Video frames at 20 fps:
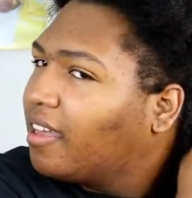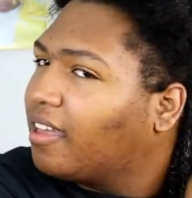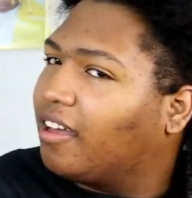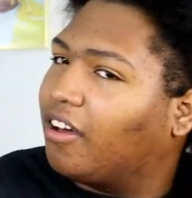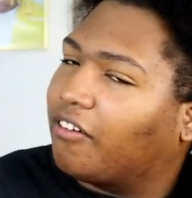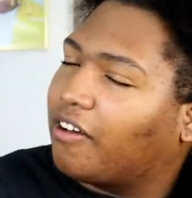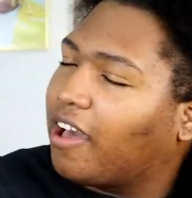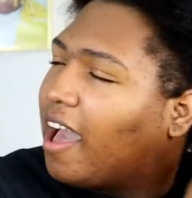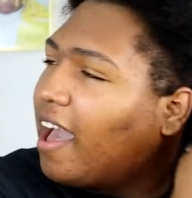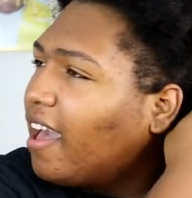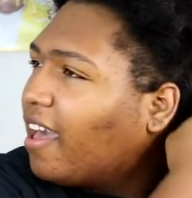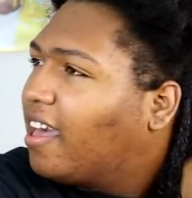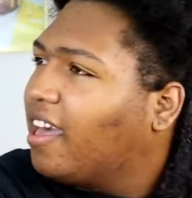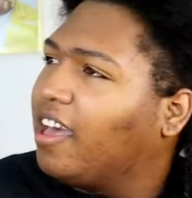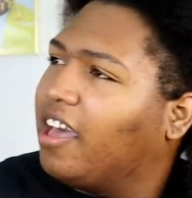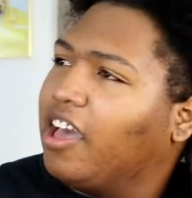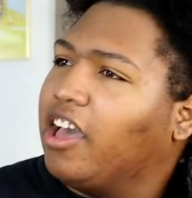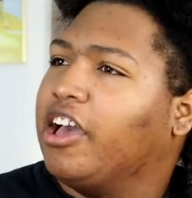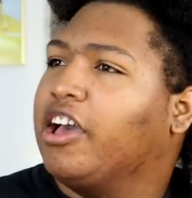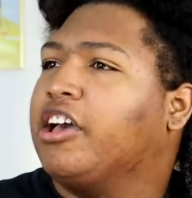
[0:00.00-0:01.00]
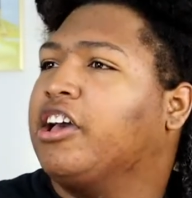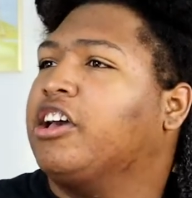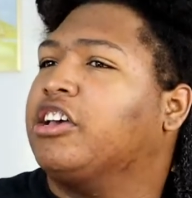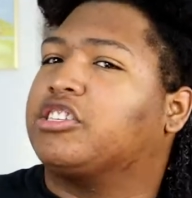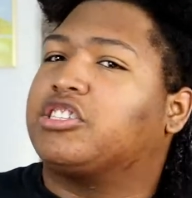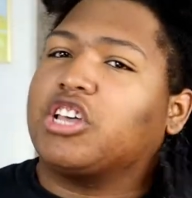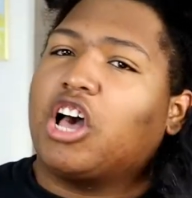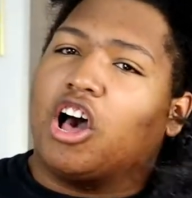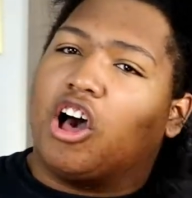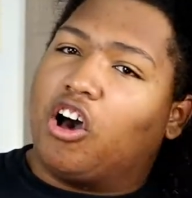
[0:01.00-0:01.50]
Okay,
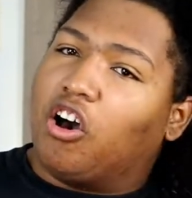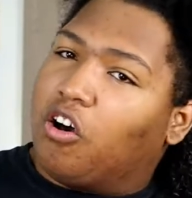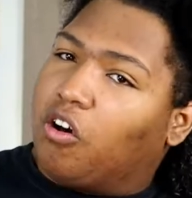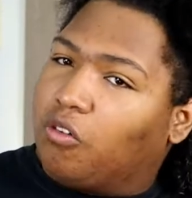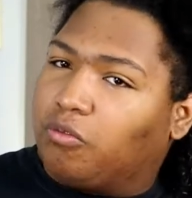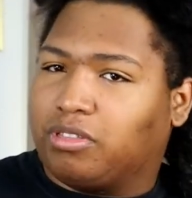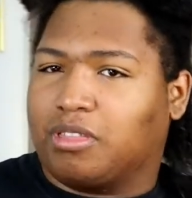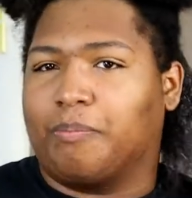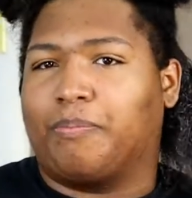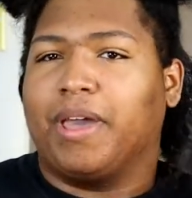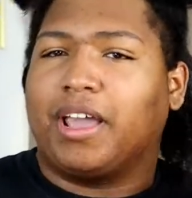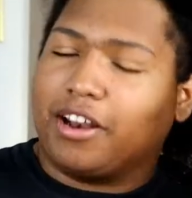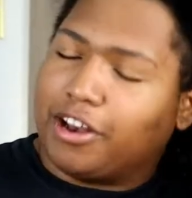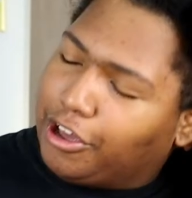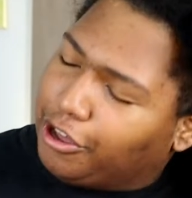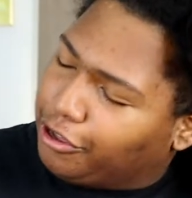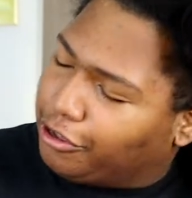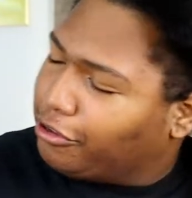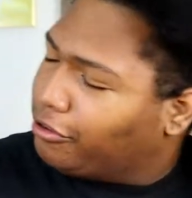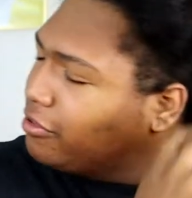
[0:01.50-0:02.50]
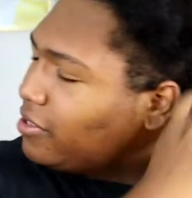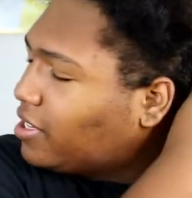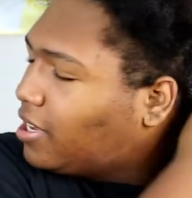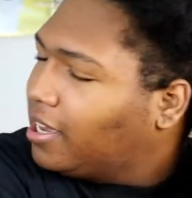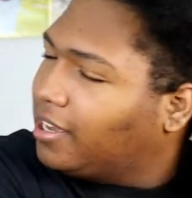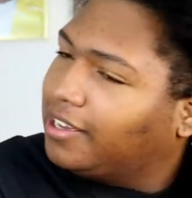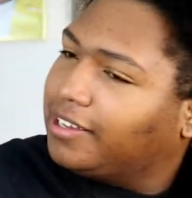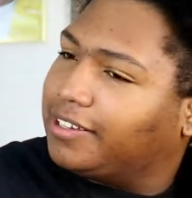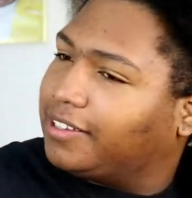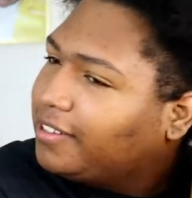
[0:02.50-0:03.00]
so the big news
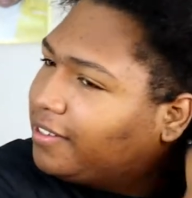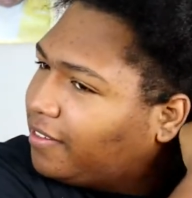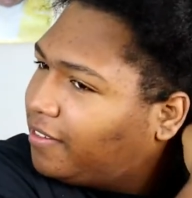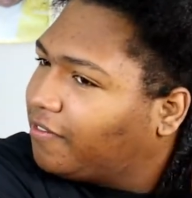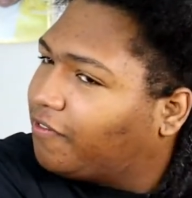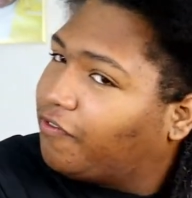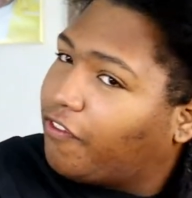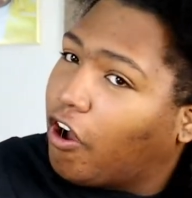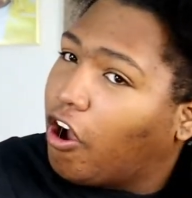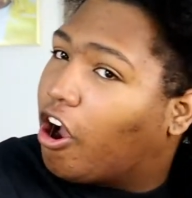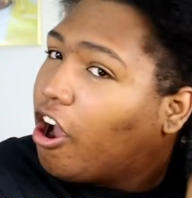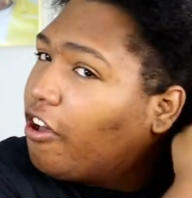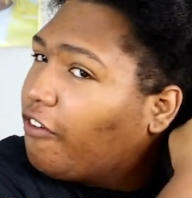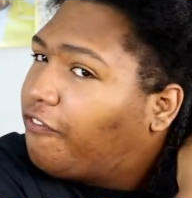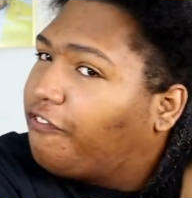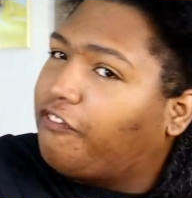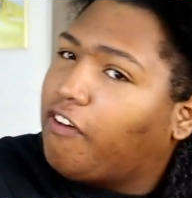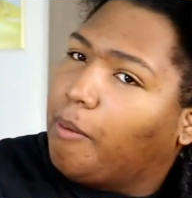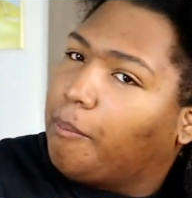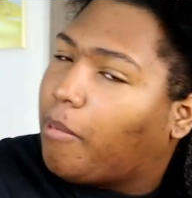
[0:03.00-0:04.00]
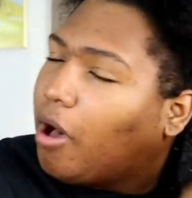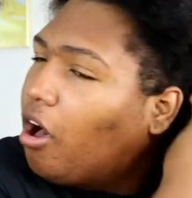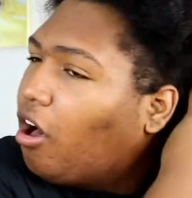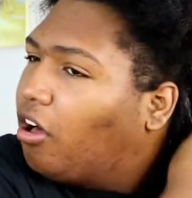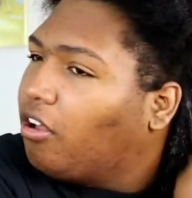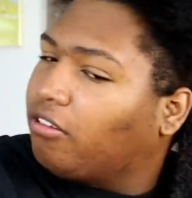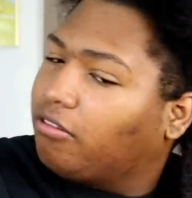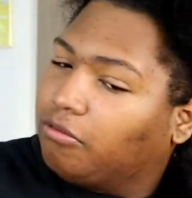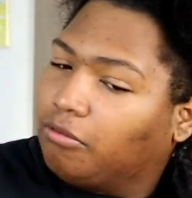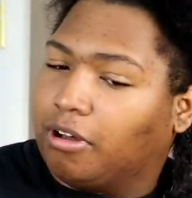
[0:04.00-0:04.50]
for
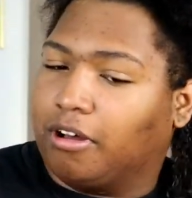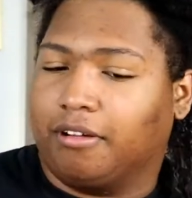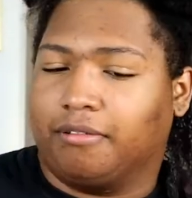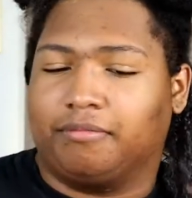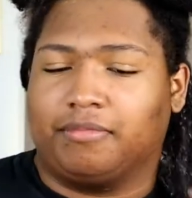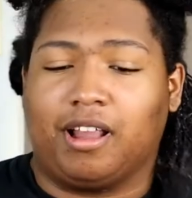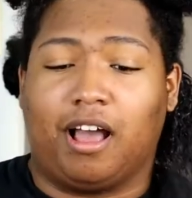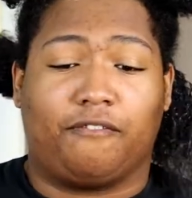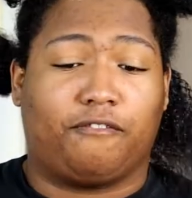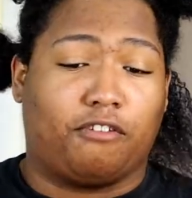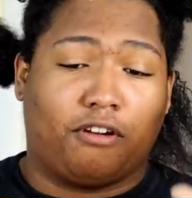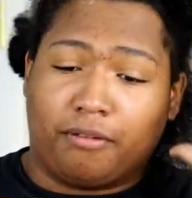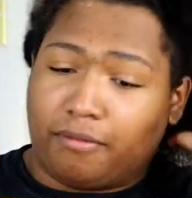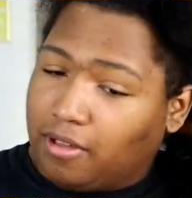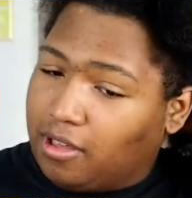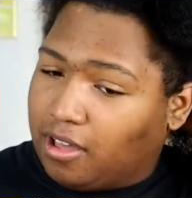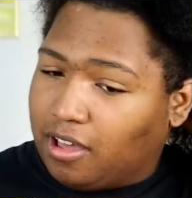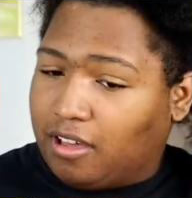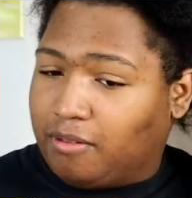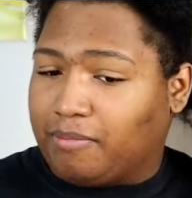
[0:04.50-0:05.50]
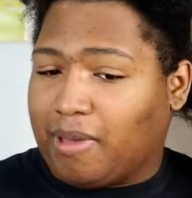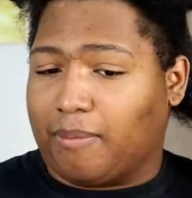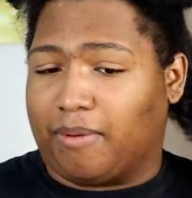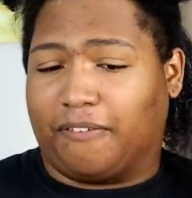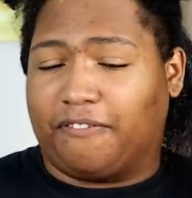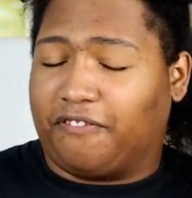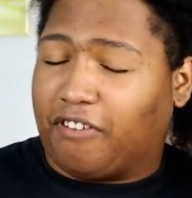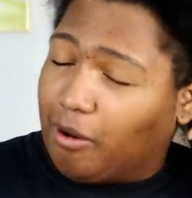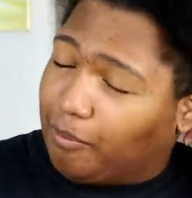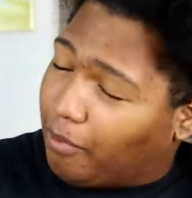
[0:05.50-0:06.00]
football, well, not for maybe
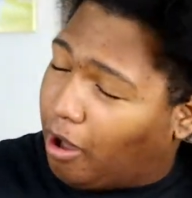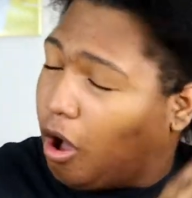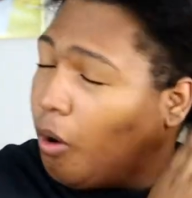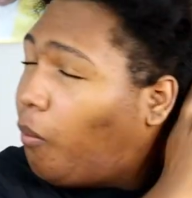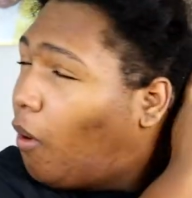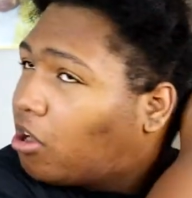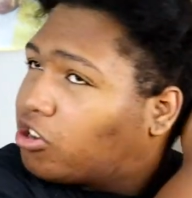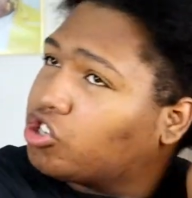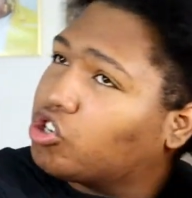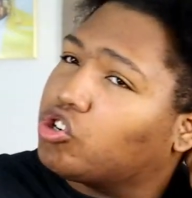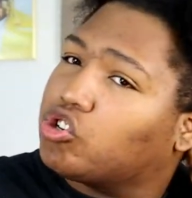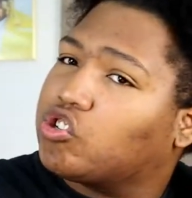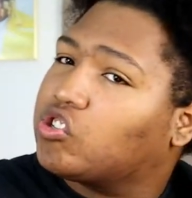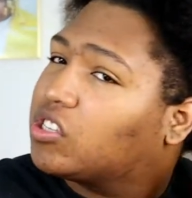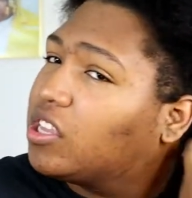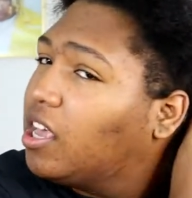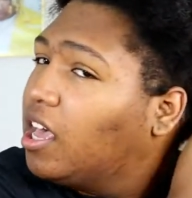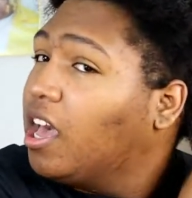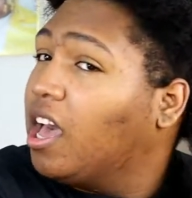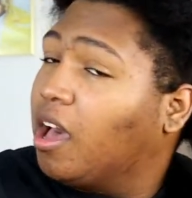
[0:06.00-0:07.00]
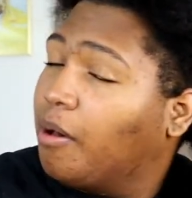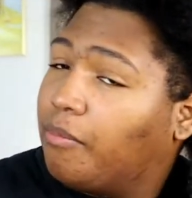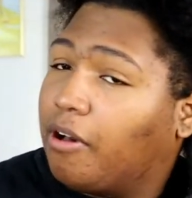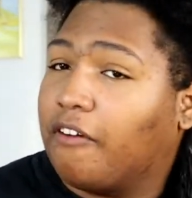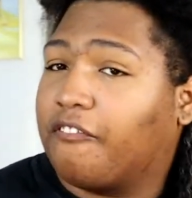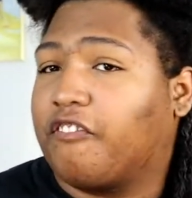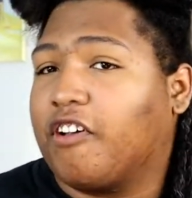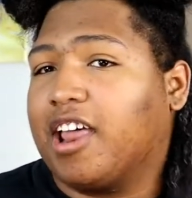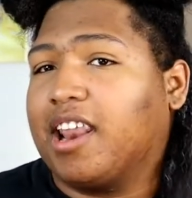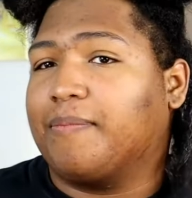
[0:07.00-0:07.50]
football watchers,
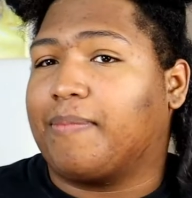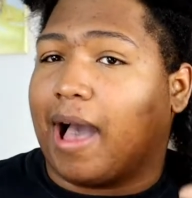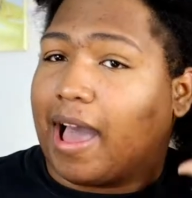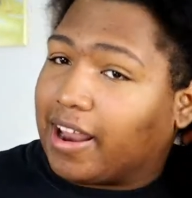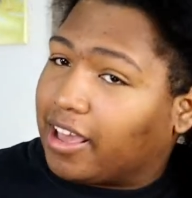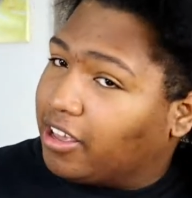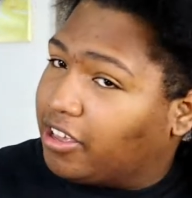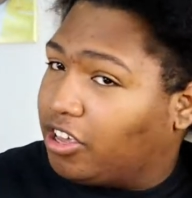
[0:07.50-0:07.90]
but for anybody